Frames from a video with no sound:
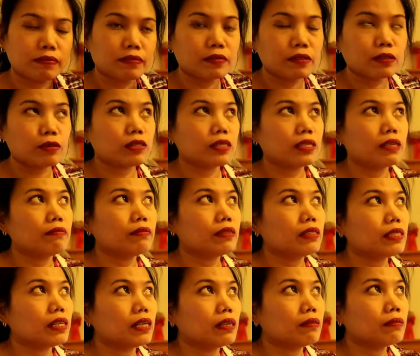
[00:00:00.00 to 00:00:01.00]
Because every
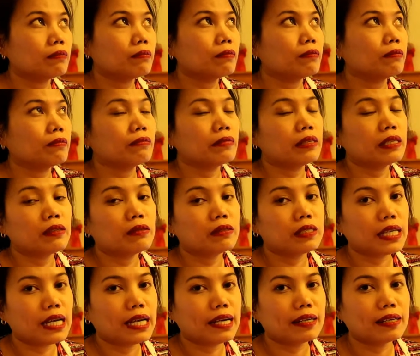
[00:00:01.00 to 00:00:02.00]
time mayroon
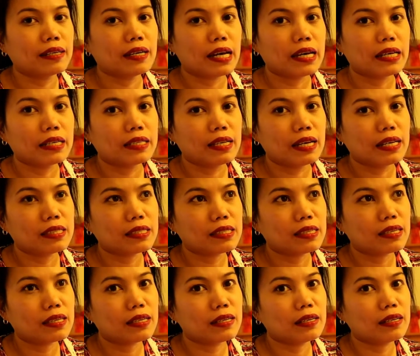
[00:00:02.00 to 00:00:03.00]
kang eyeglass
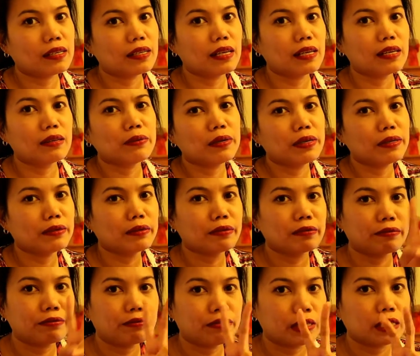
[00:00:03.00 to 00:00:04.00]
here, dalawa yung
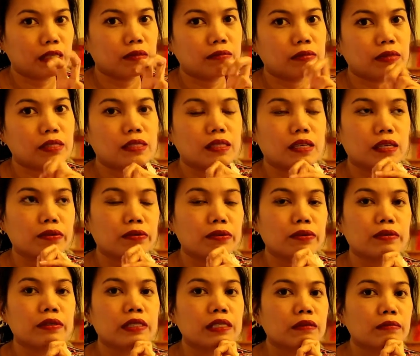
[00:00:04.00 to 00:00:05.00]
frames na
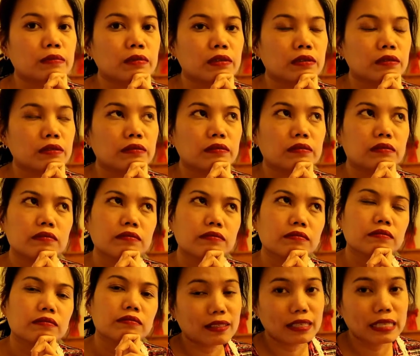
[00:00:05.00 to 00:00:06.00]
kukunin mo.
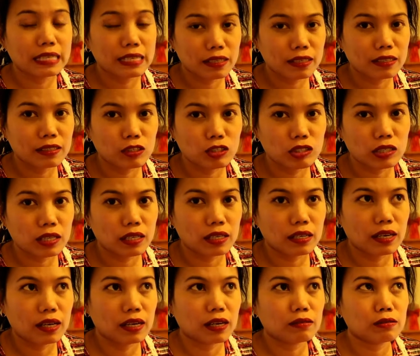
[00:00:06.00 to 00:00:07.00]
Here na siya
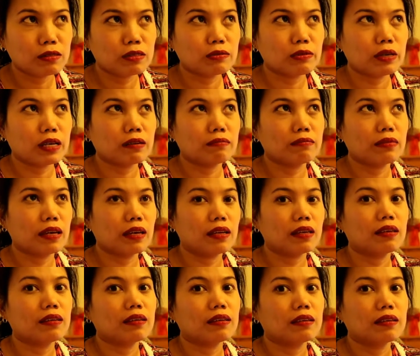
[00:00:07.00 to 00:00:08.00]
liya, because we have like
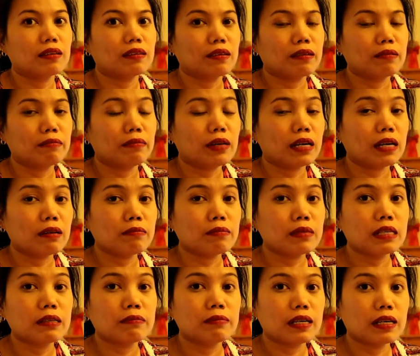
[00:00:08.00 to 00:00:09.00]

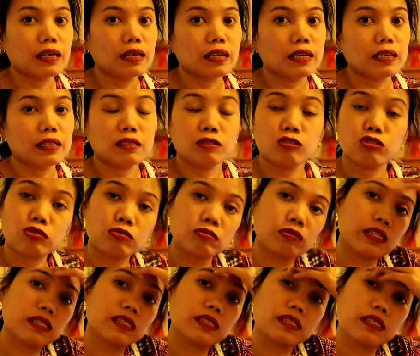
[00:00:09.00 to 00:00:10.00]
maraming mga
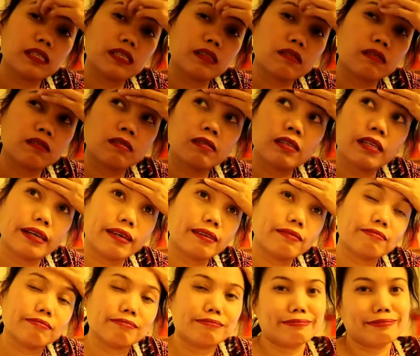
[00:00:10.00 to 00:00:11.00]
insurance dito, like
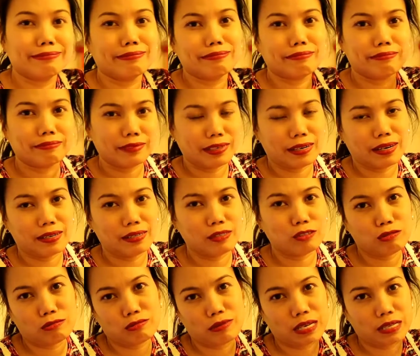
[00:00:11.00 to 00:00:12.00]
car
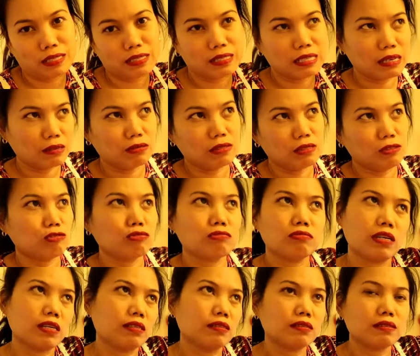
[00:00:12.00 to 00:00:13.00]
insurance, house
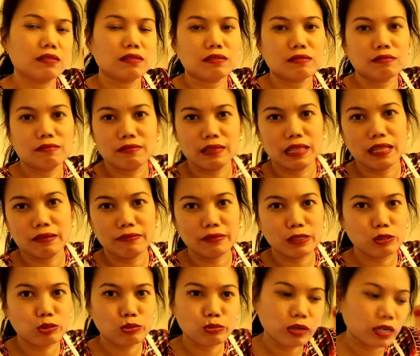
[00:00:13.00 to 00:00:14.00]
insurance, life
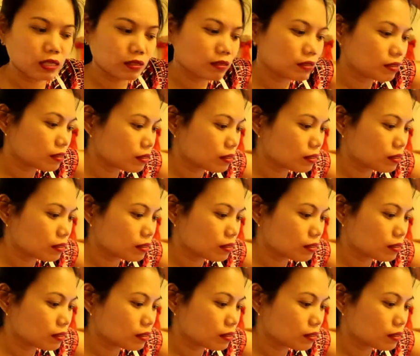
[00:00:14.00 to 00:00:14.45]
insurance,